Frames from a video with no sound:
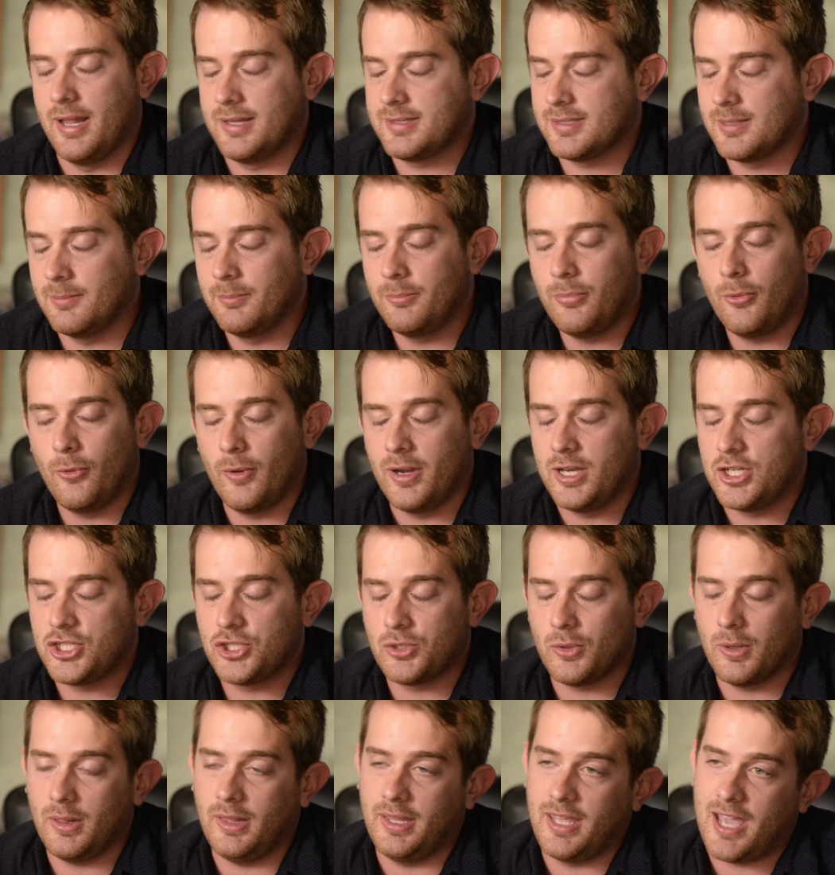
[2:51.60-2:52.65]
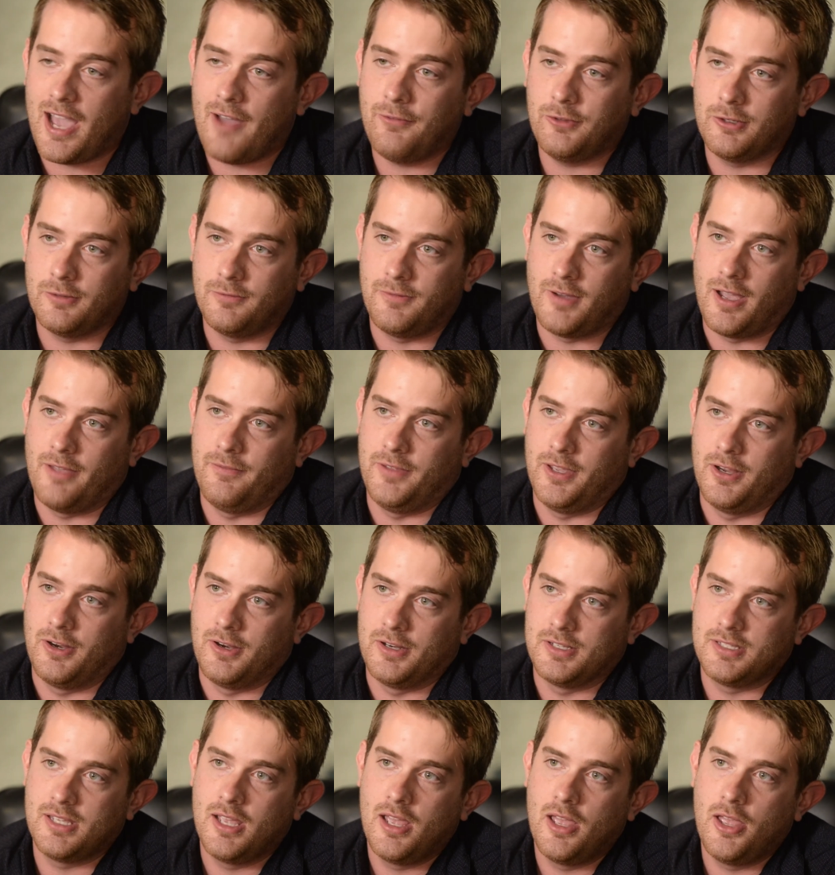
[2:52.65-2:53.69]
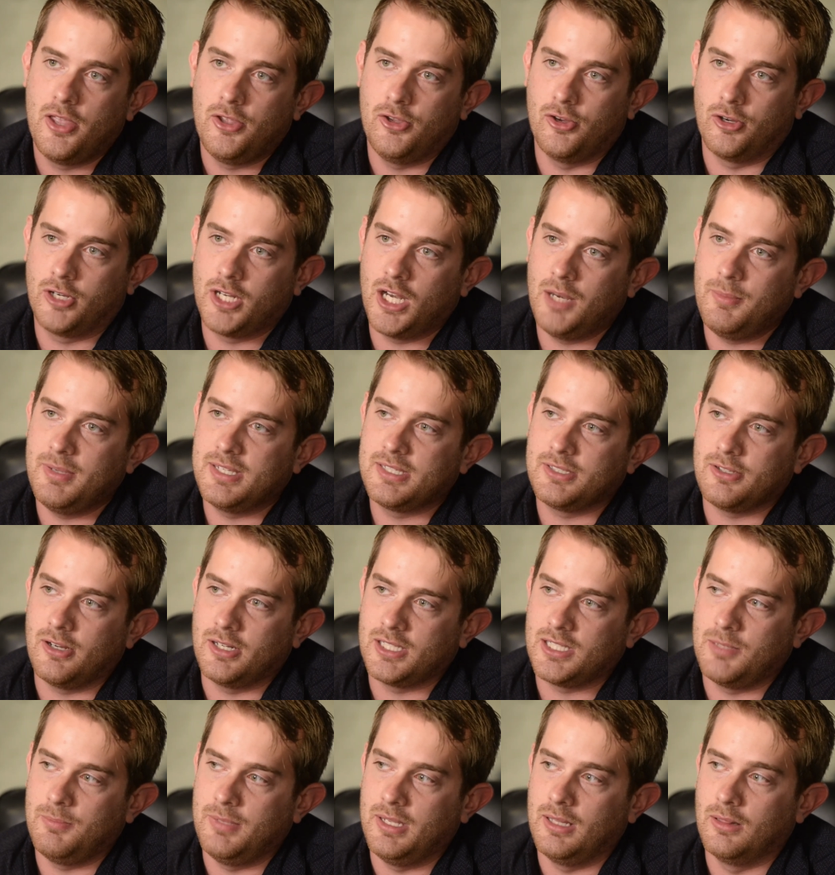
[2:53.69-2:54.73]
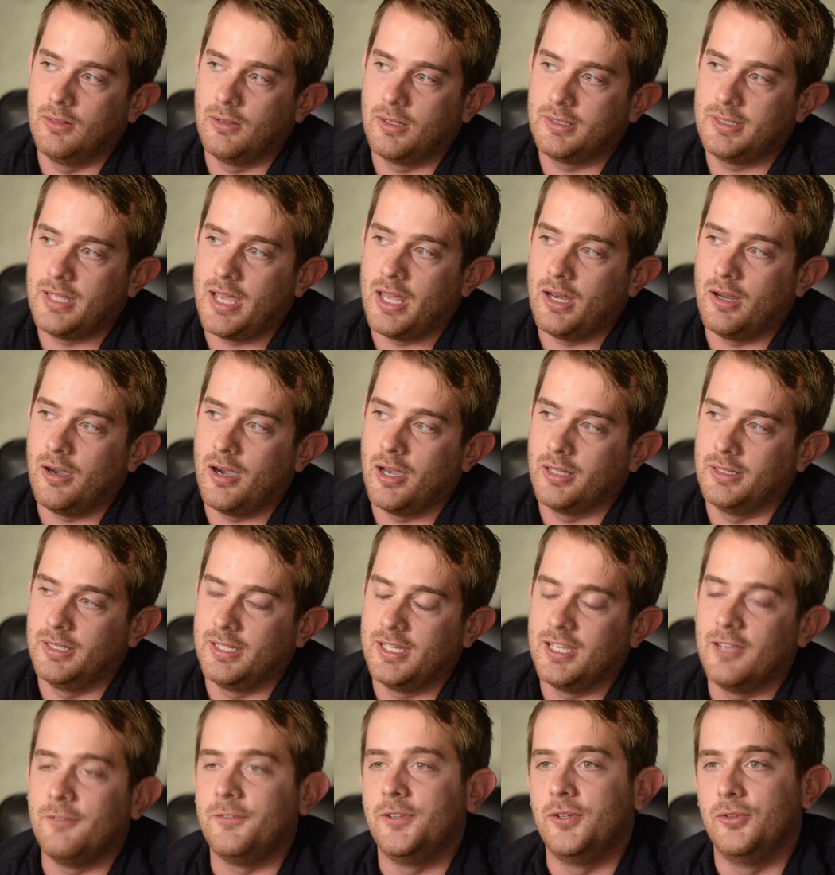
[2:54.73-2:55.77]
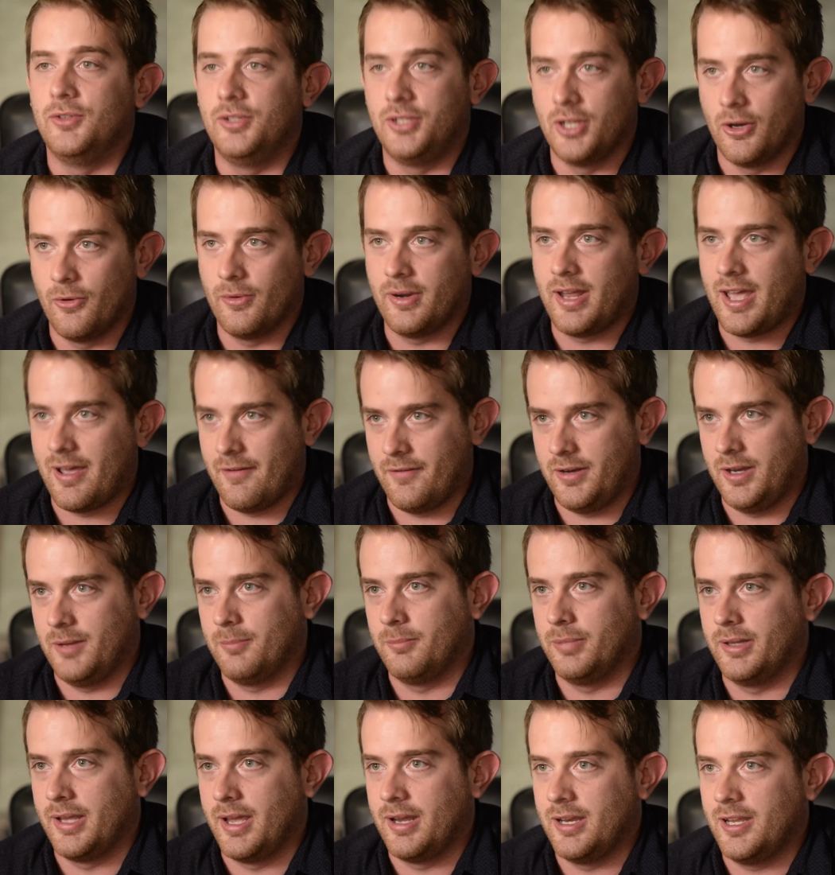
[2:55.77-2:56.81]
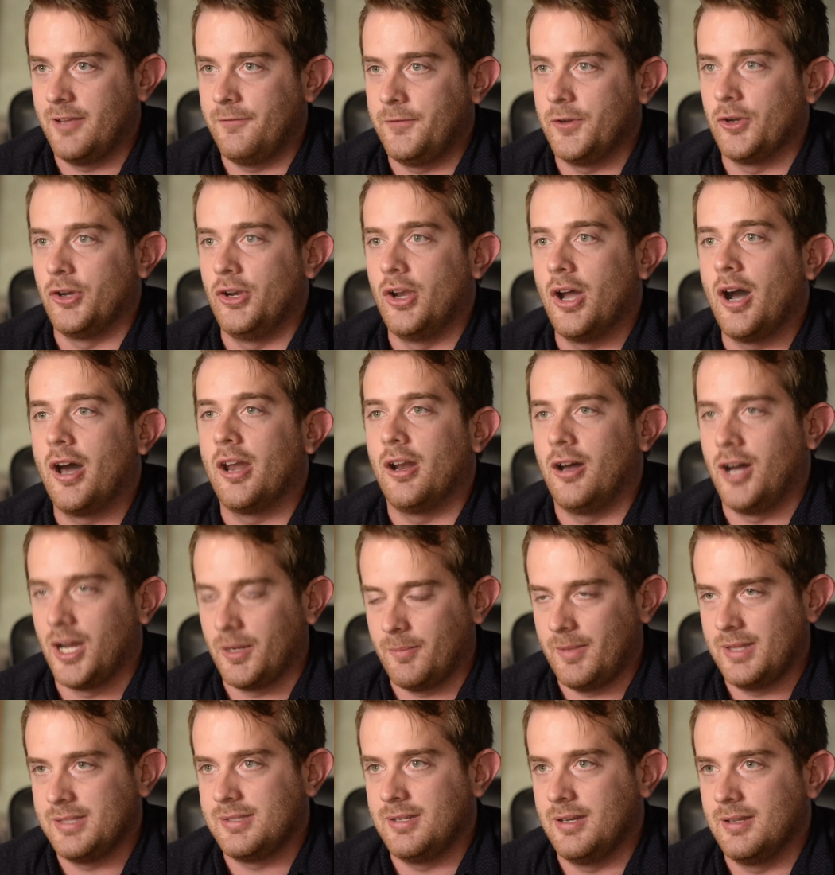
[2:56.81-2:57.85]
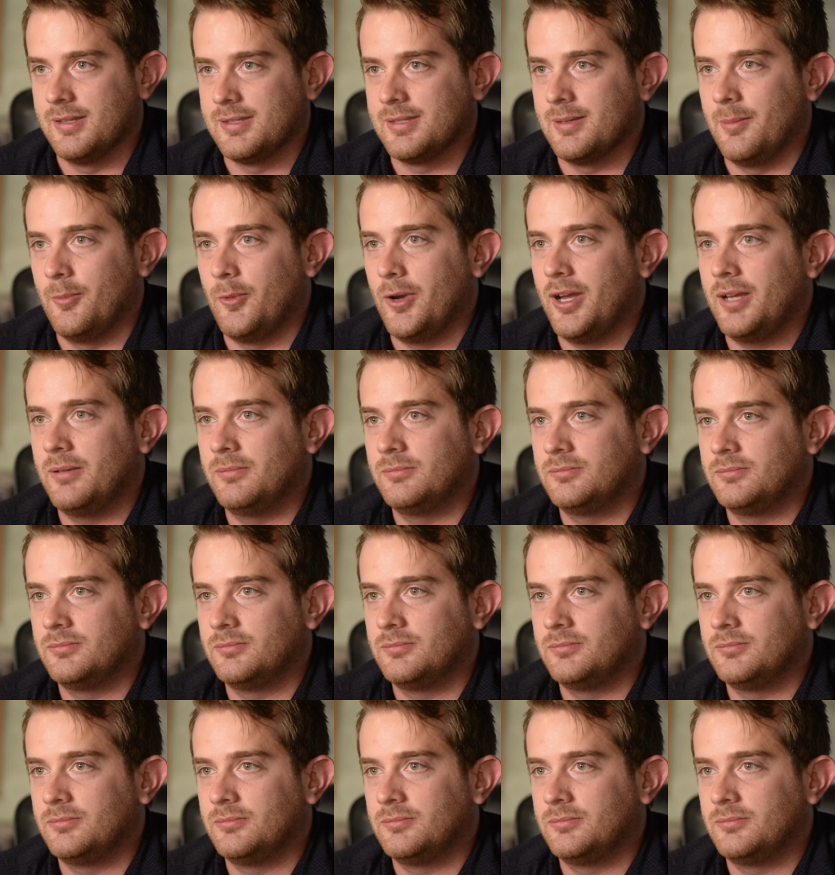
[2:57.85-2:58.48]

at some point shortly after five years, you're gonna be start to be looked at oddly if you don't have an implant, if you're not augmented in some way.